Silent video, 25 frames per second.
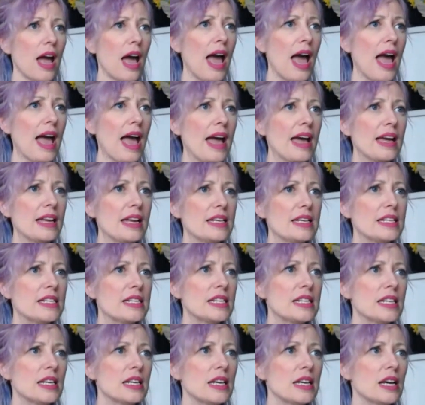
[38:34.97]
And
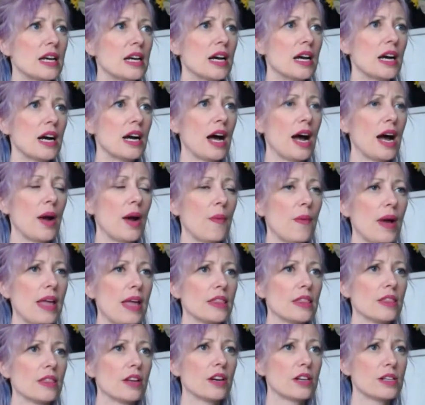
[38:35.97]
I went
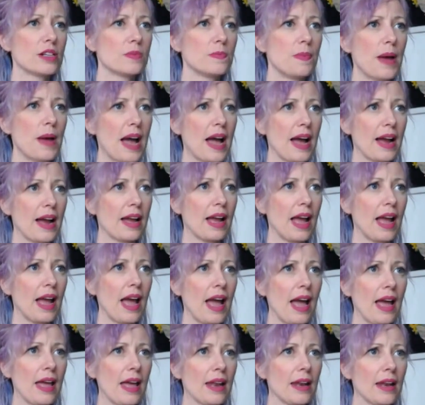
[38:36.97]
and looked back
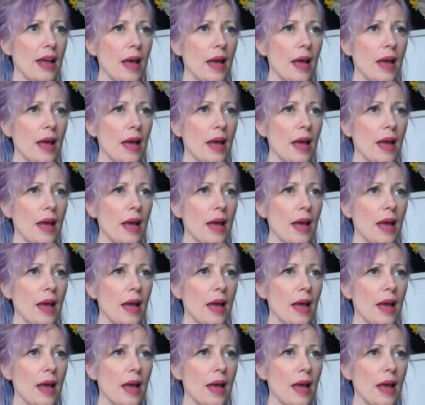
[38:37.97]
at,